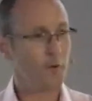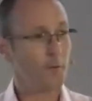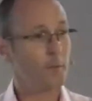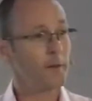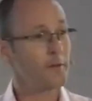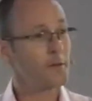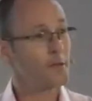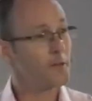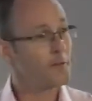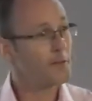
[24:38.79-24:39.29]

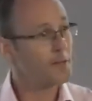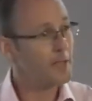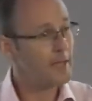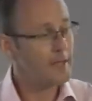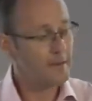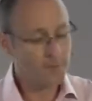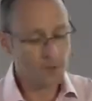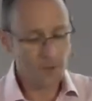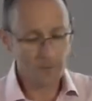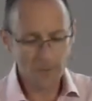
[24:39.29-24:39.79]
Perhaps you've
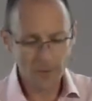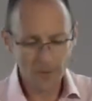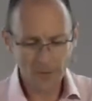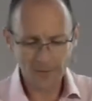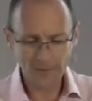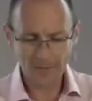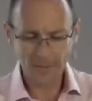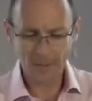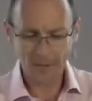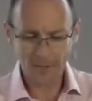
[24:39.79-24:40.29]
saved your
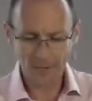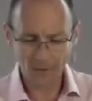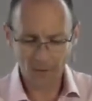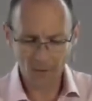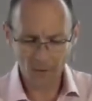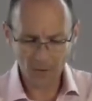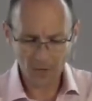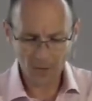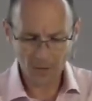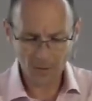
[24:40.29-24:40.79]
birthday money, your
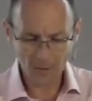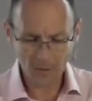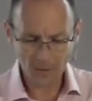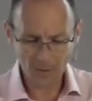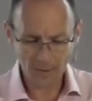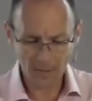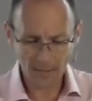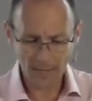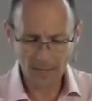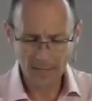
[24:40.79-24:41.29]
Christmas
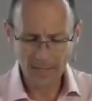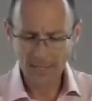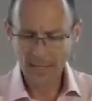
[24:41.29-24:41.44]
money,